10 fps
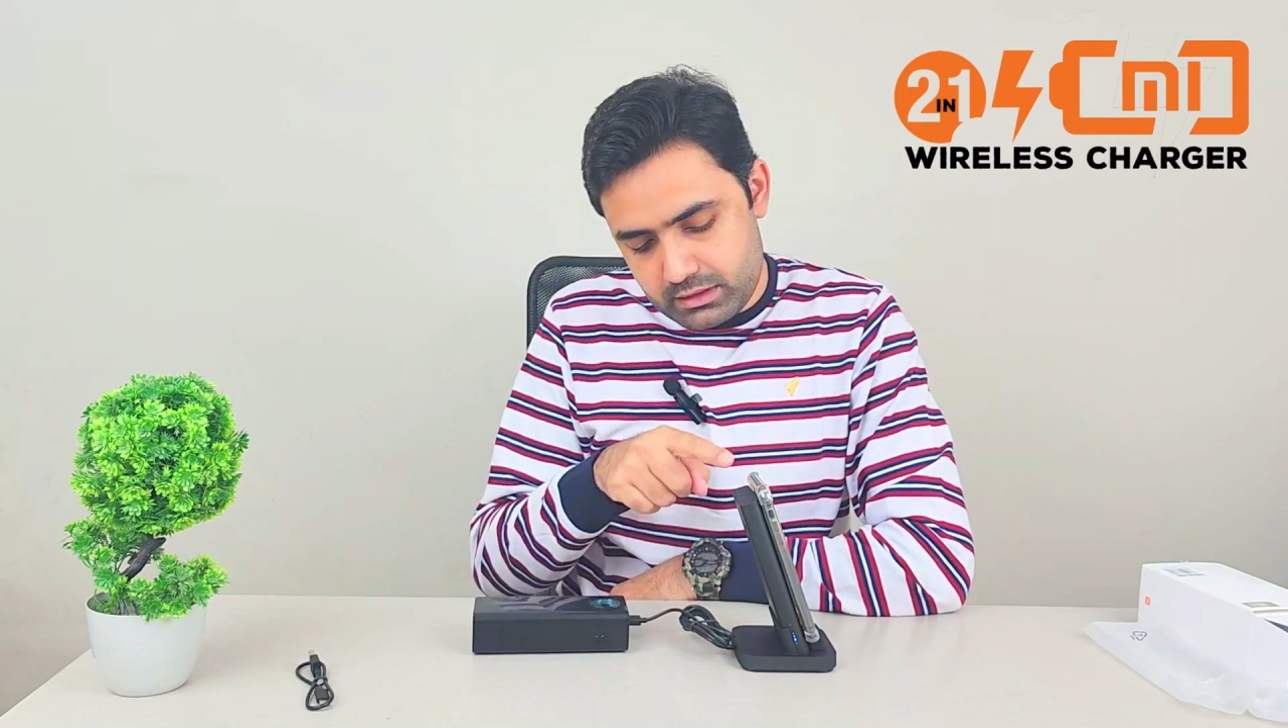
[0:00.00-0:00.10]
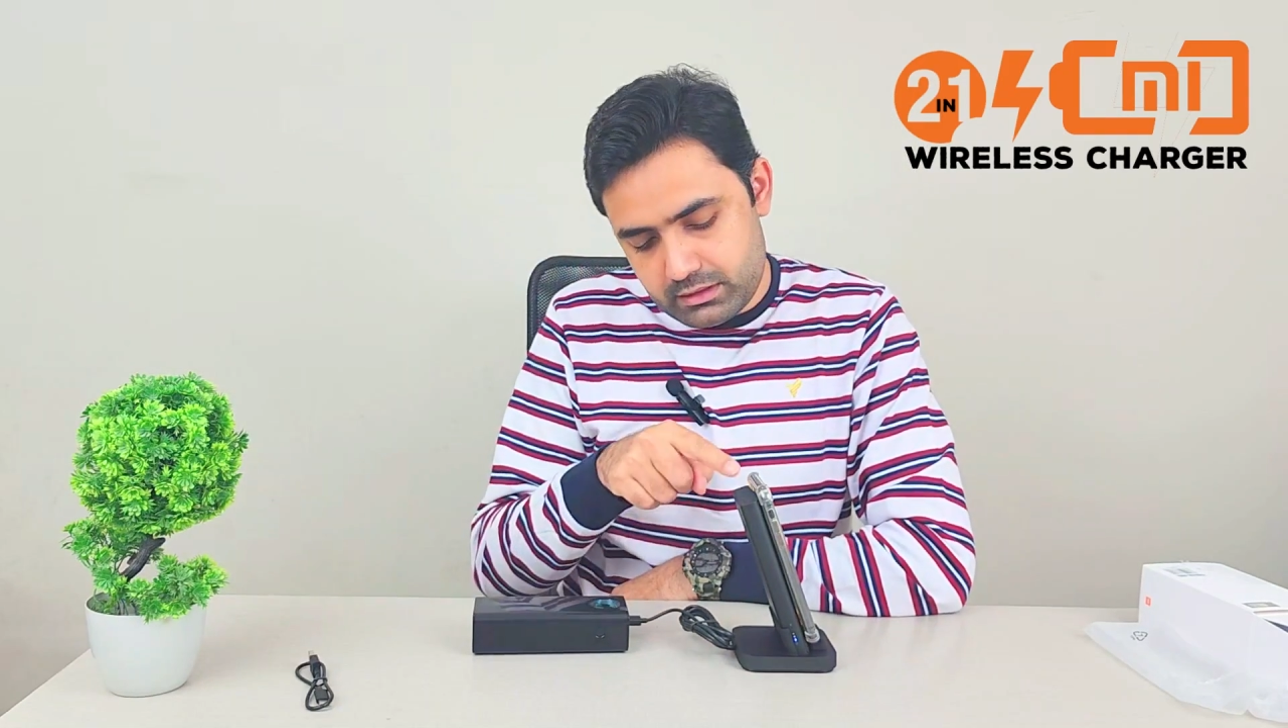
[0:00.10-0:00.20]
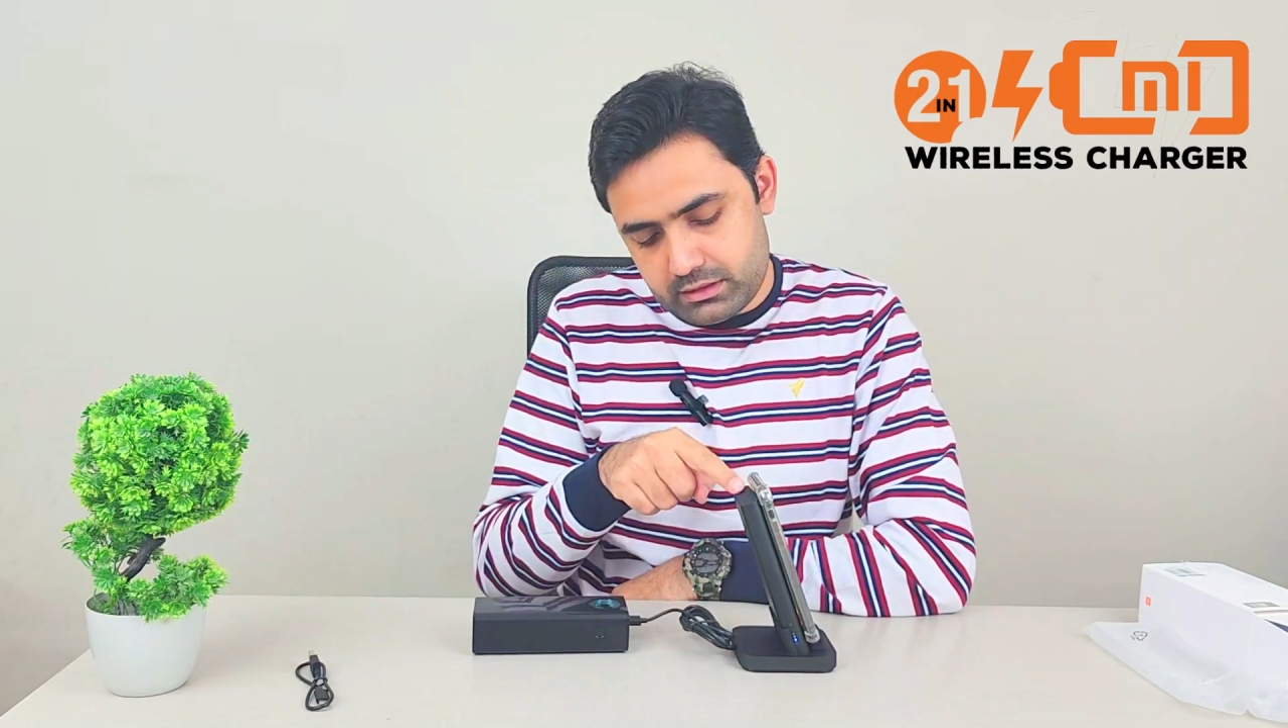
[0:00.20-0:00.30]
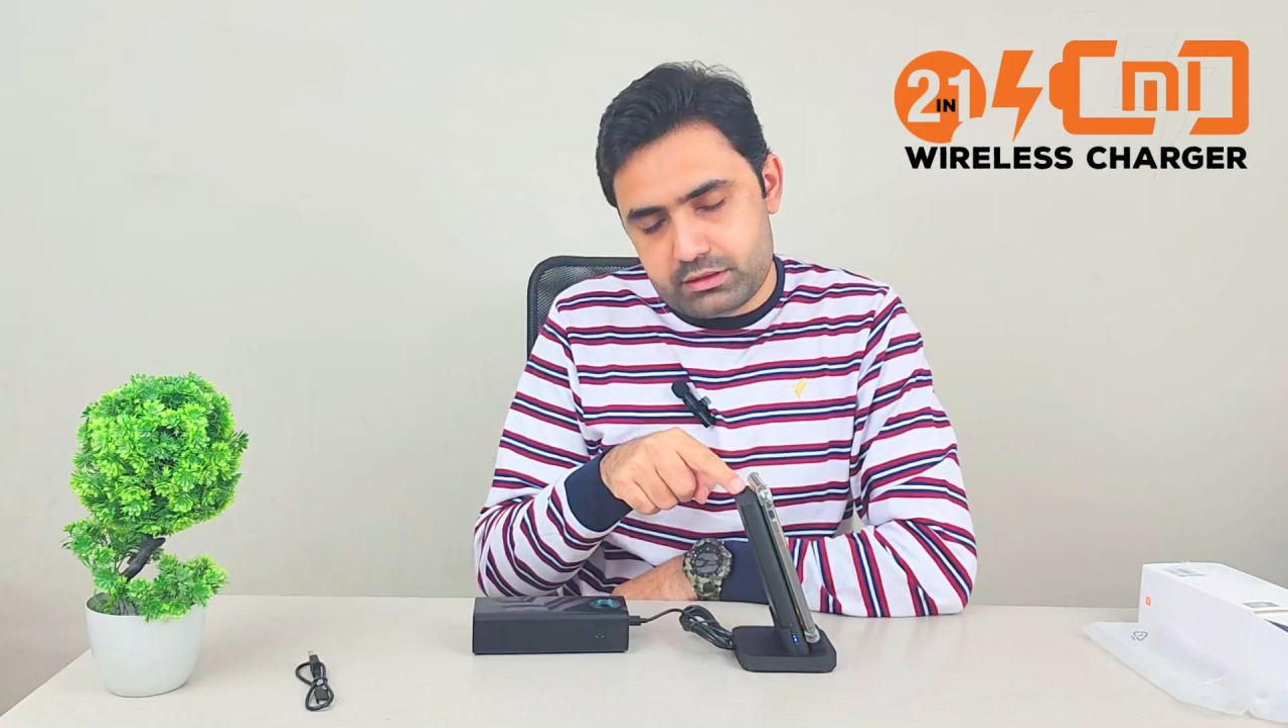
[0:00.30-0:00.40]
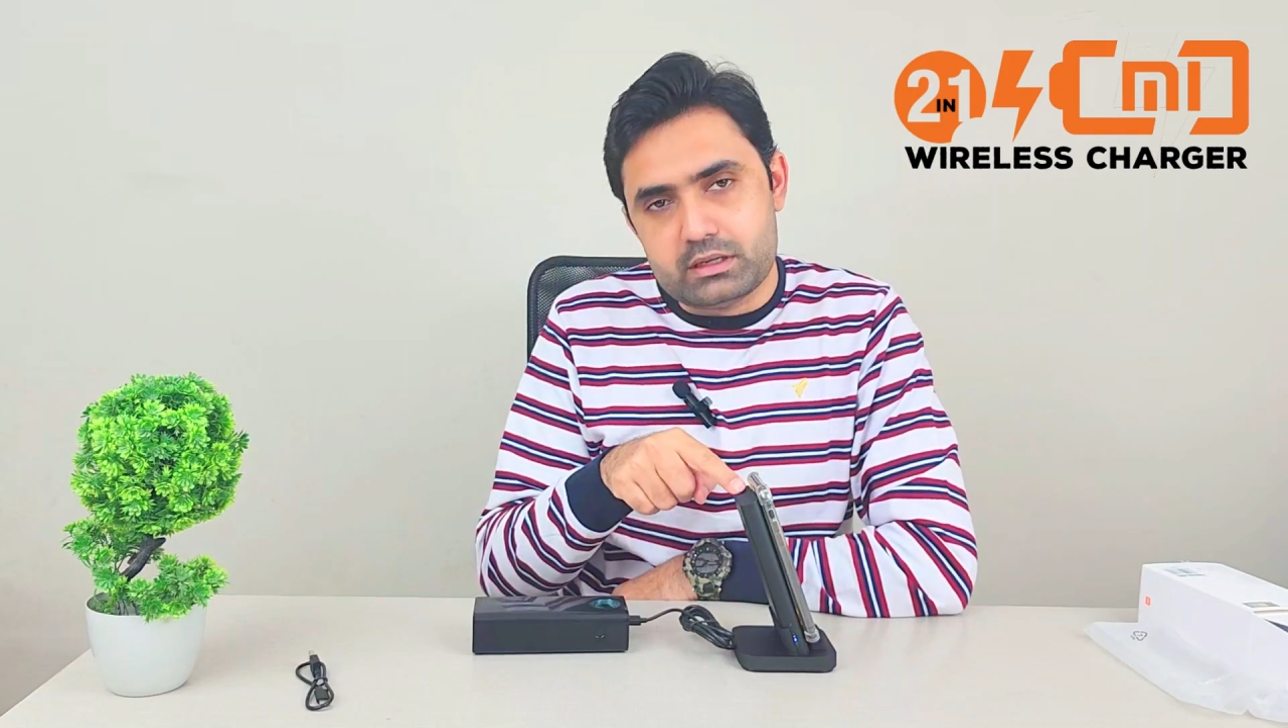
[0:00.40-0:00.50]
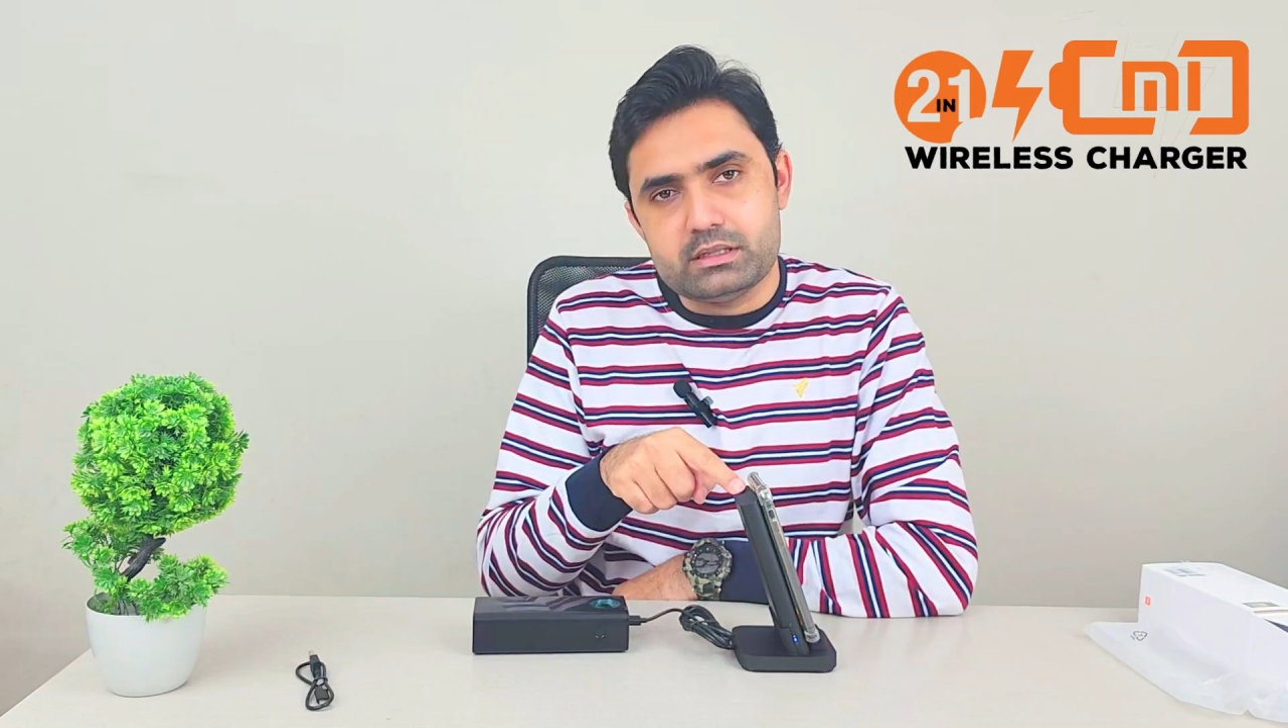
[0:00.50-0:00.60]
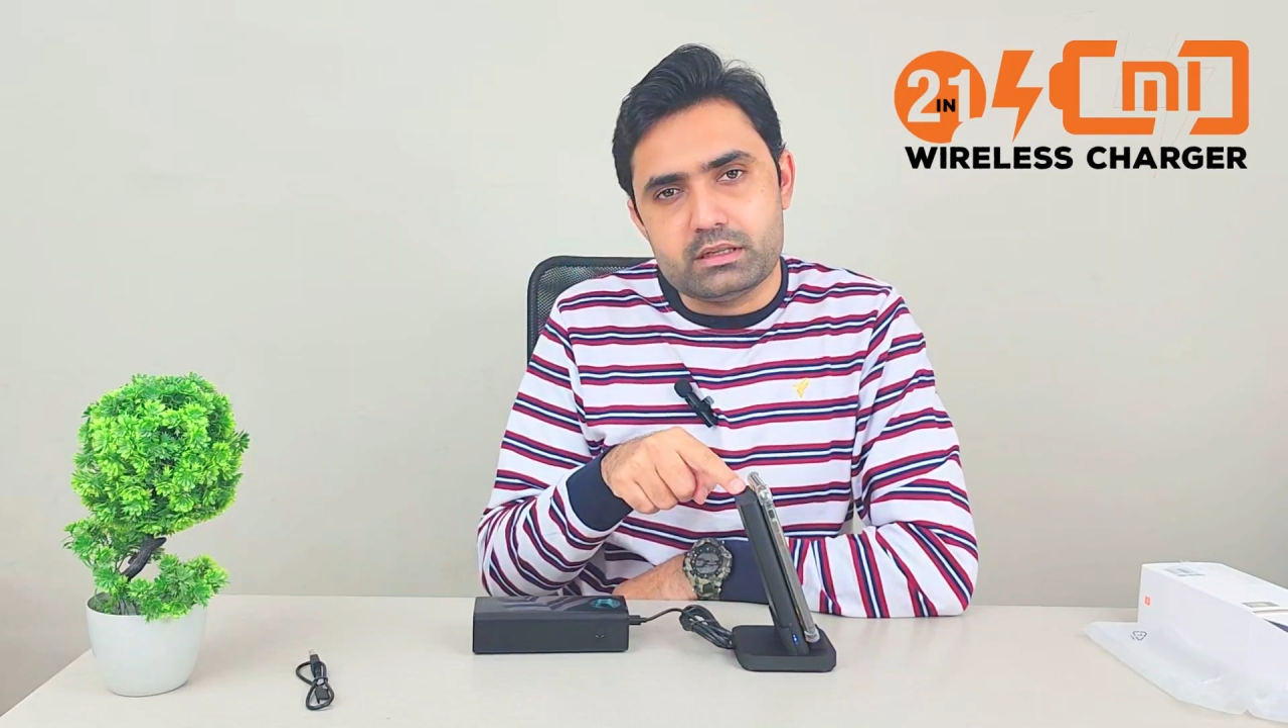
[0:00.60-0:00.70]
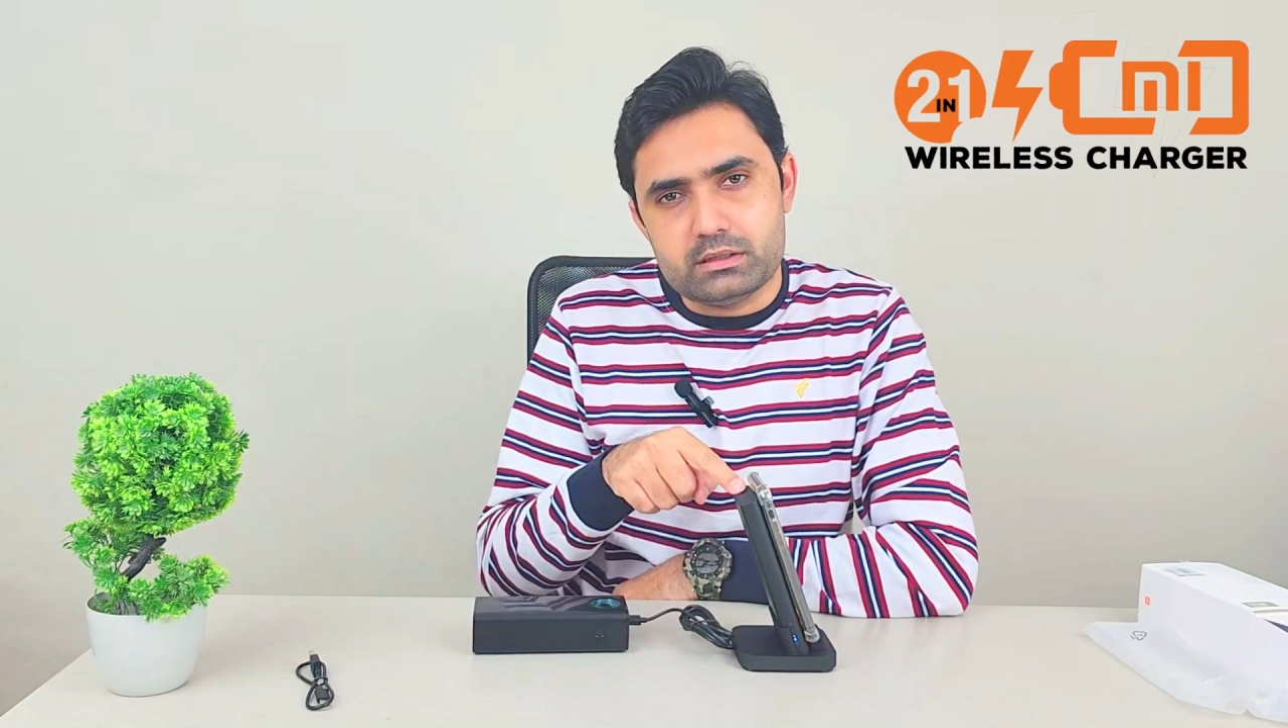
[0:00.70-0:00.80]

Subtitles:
is charging